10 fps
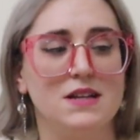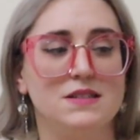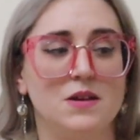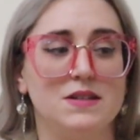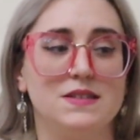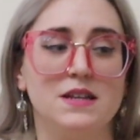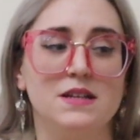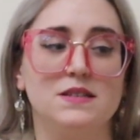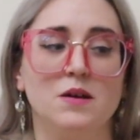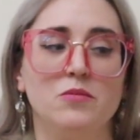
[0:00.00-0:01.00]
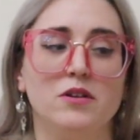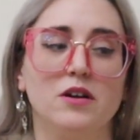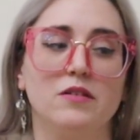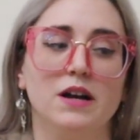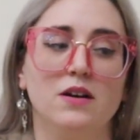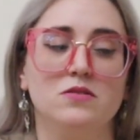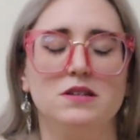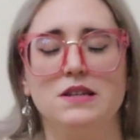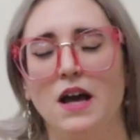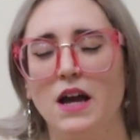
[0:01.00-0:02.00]
So sitting somewhere around
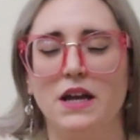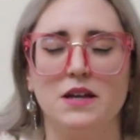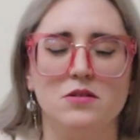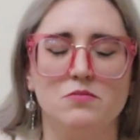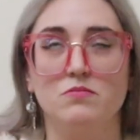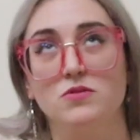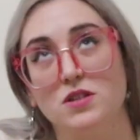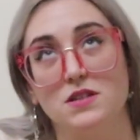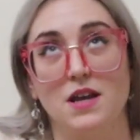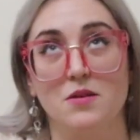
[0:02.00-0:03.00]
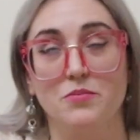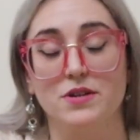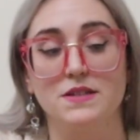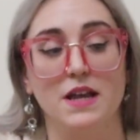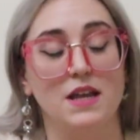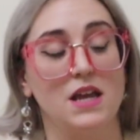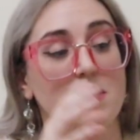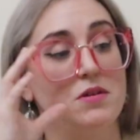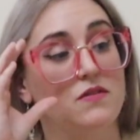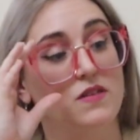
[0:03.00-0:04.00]
a 9 to 10%
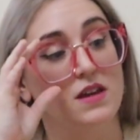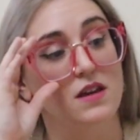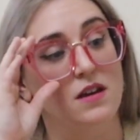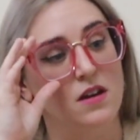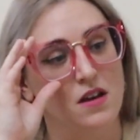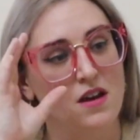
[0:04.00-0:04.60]
ABV,